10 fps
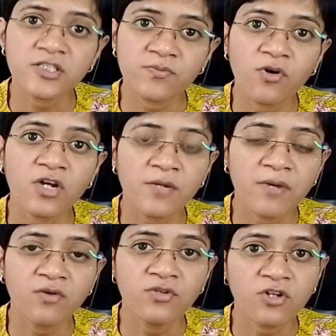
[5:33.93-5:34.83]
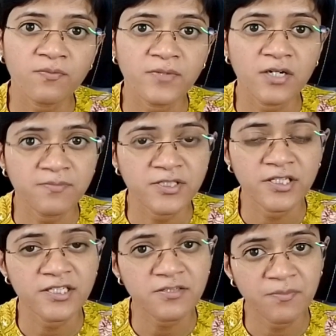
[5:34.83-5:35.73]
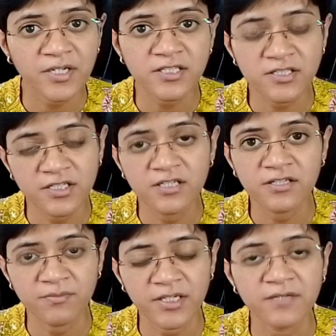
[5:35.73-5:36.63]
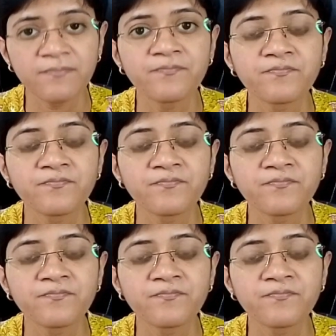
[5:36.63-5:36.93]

small amount of abscess may still remain.